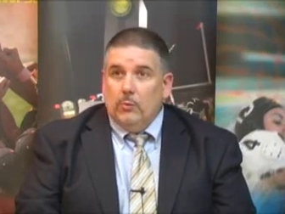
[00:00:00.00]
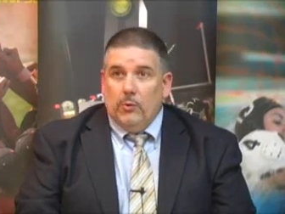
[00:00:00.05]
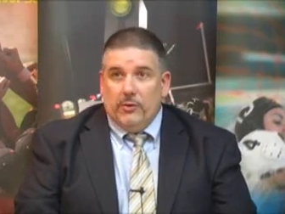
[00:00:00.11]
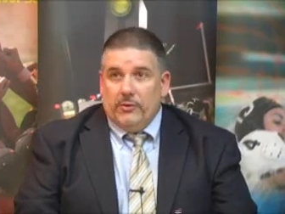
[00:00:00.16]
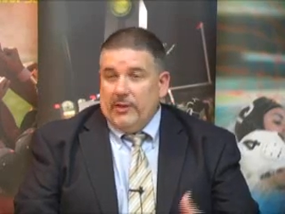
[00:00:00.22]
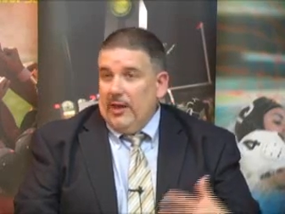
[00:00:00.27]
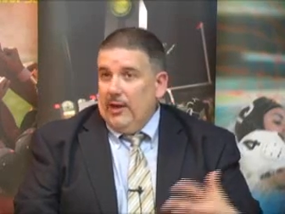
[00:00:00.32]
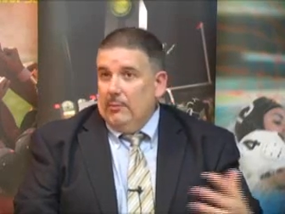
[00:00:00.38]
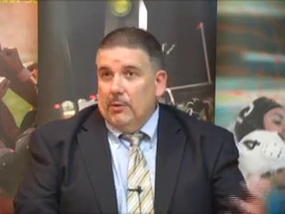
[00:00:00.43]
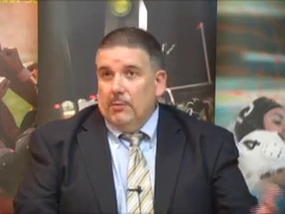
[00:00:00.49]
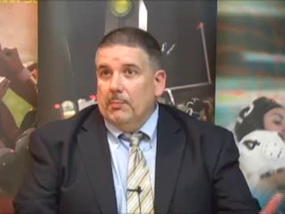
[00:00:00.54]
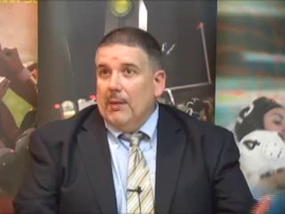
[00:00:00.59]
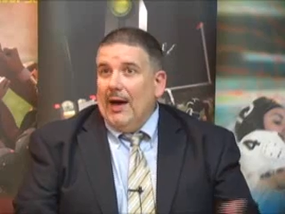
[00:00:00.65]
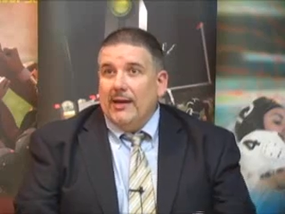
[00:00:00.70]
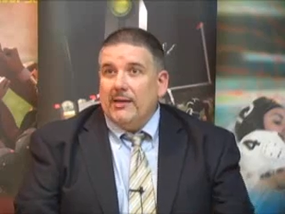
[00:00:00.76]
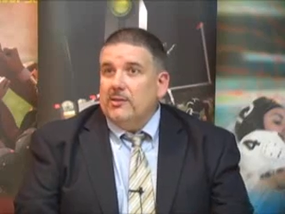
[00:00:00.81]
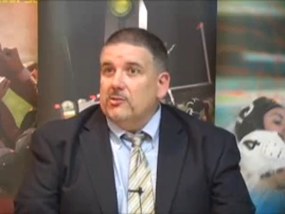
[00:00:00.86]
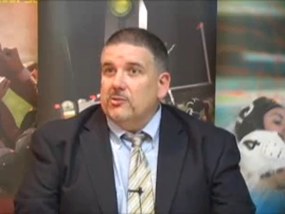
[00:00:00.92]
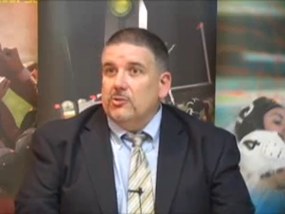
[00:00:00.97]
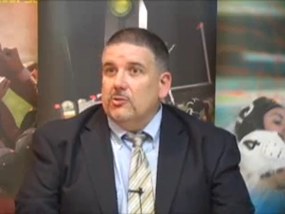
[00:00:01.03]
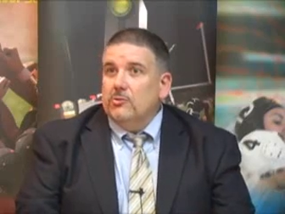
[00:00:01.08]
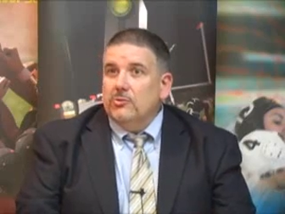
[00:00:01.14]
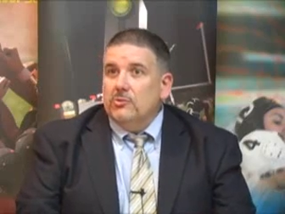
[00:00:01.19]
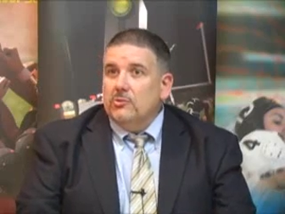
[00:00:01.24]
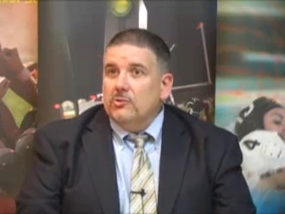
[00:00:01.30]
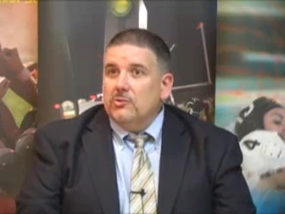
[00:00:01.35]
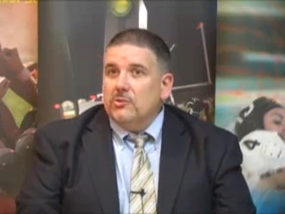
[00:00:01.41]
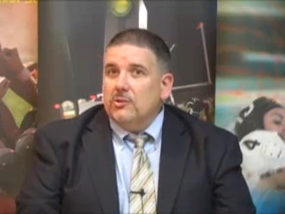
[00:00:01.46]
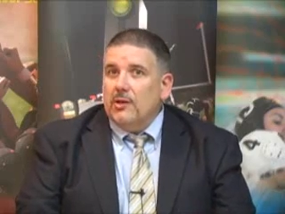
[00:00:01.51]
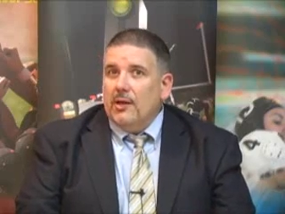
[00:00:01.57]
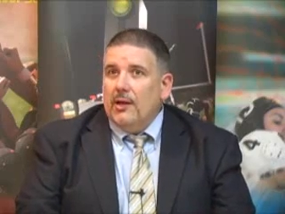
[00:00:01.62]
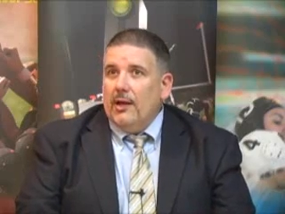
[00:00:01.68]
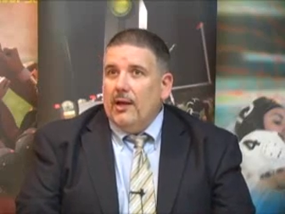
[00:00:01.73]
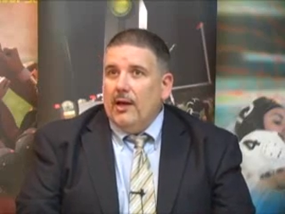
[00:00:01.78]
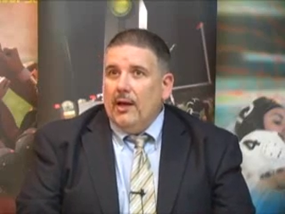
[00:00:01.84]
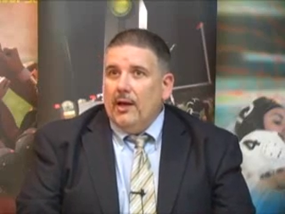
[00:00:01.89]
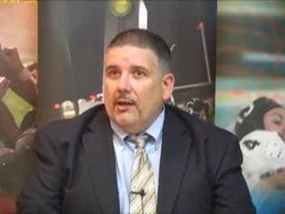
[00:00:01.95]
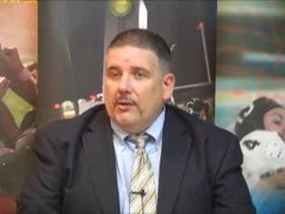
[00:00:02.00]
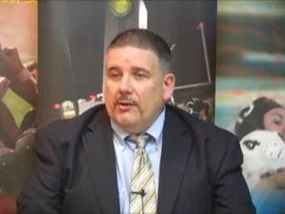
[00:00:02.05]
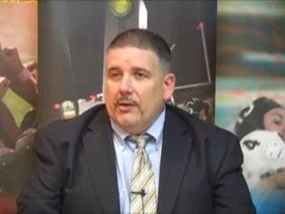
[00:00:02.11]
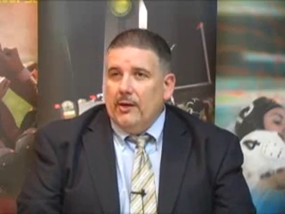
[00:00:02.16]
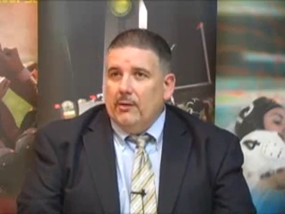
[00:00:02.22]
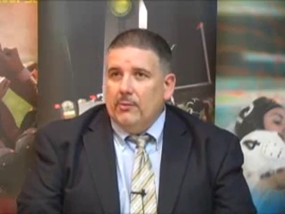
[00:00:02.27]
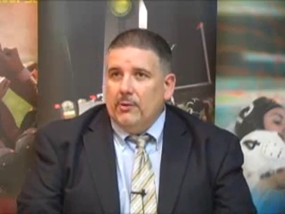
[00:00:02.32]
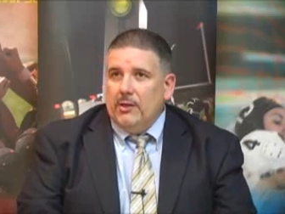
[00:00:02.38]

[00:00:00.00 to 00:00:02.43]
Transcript: with able-bodied students, and uh,